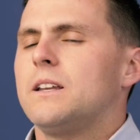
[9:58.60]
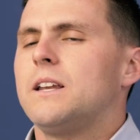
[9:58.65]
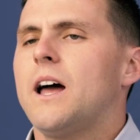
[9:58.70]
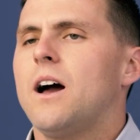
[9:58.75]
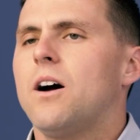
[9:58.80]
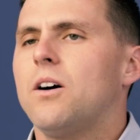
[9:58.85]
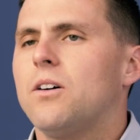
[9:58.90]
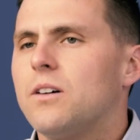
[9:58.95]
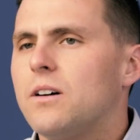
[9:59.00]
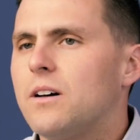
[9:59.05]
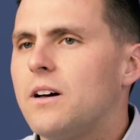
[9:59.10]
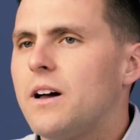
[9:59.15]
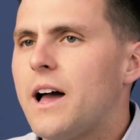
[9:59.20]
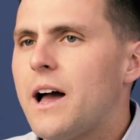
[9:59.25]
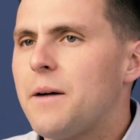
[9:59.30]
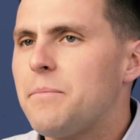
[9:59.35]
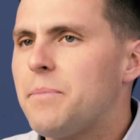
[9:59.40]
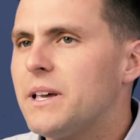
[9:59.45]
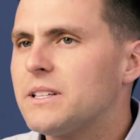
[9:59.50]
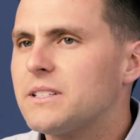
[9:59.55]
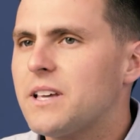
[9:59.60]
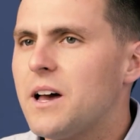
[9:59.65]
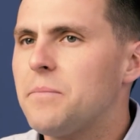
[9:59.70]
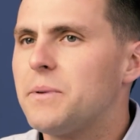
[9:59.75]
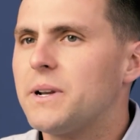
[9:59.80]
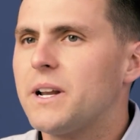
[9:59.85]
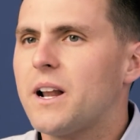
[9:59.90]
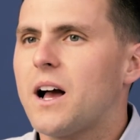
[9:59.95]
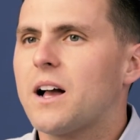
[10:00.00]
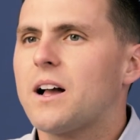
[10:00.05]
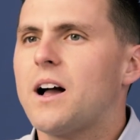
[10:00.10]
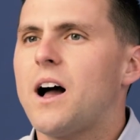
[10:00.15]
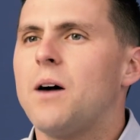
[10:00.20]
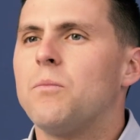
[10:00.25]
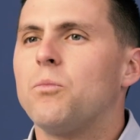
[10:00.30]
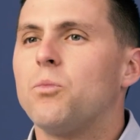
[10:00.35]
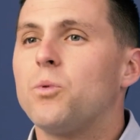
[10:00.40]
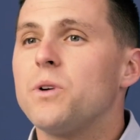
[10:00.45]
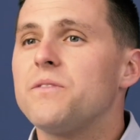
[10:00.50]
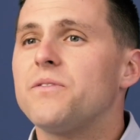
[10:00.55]
Now, at
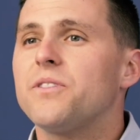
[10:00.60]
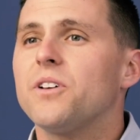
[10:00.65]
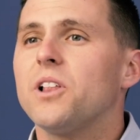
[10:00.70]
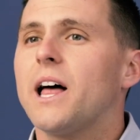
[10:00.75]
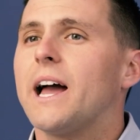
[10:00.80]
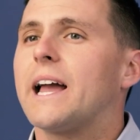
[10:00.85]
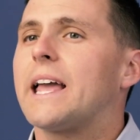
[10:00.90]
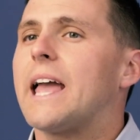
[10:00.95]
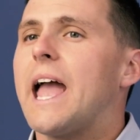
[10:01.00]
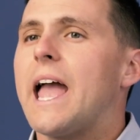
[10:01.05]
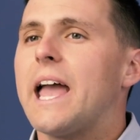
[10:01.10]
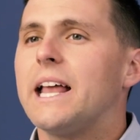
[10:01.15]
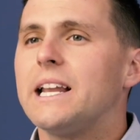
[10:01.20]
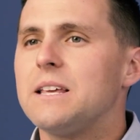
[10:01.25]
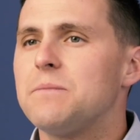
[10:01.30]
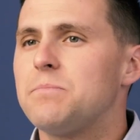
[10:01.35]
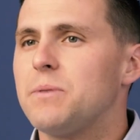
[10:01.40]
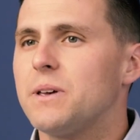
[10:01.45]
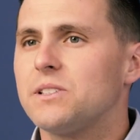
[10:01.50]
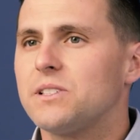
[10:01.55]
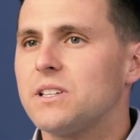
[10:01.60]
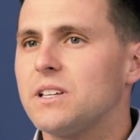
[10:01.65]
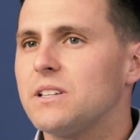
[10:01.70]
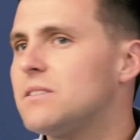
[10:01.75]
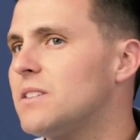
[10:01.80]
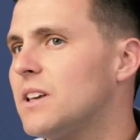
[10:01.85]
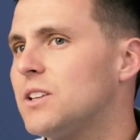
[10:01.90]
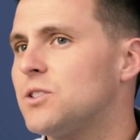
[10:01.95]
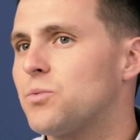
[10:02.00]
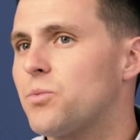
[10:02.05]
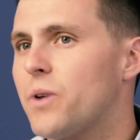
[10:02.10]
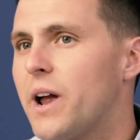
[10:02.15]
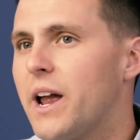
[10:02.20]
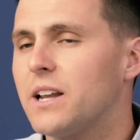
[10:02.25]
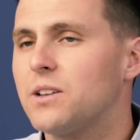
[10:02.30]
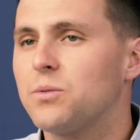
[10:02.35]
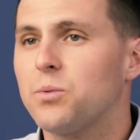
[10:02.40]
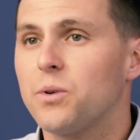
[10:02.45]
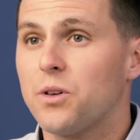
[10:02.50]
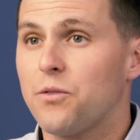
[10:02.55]
bestcompany.com, we feel like any business that's
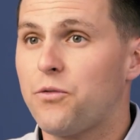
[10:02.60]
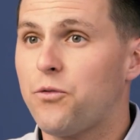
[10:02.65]
ranked with a